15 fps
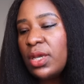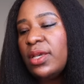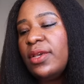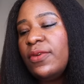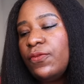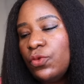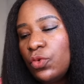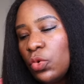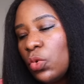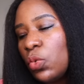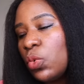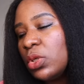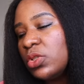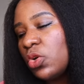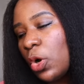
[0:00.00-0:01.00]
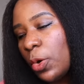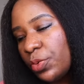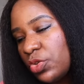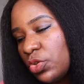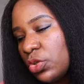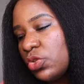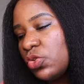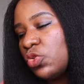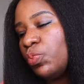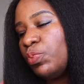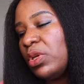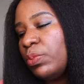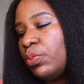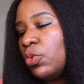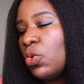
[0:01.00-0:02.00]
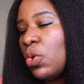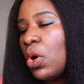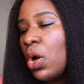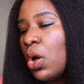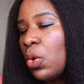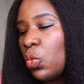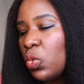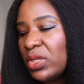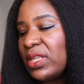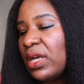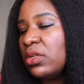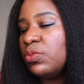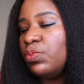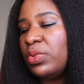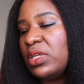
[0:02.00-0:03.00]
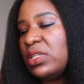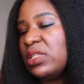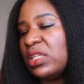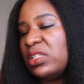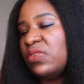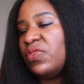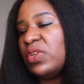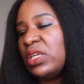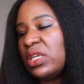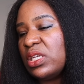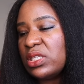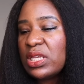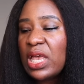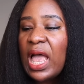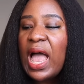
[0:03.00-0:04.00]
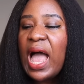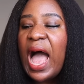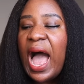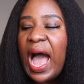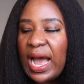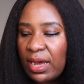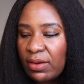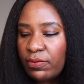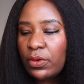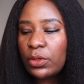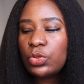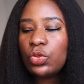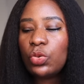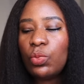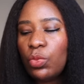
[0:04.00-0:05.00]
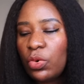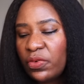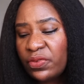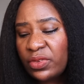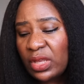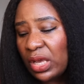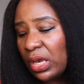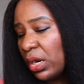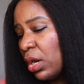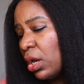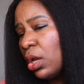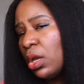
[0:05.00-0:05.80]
If no, what options do people without big certificates have to move there?